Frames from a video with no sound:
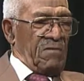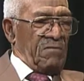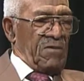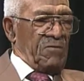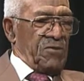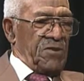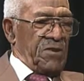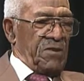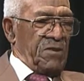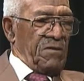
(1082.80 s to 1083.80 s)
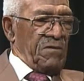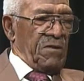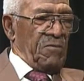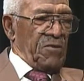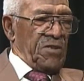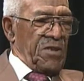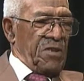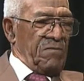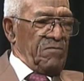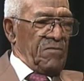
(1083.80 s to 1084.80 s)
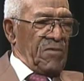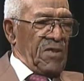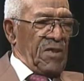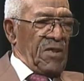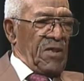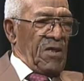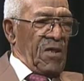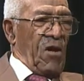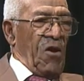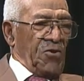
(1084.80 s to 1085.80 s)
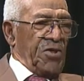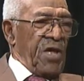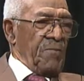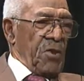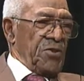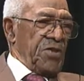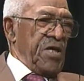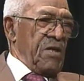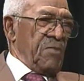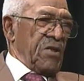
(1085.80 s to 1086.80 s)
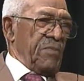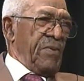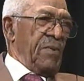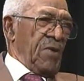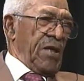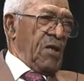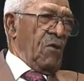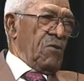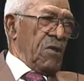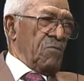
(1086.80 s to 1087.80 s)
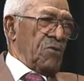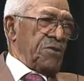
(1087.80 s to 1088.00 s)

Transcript: It was called Chamberlain's here, but the people that owned it was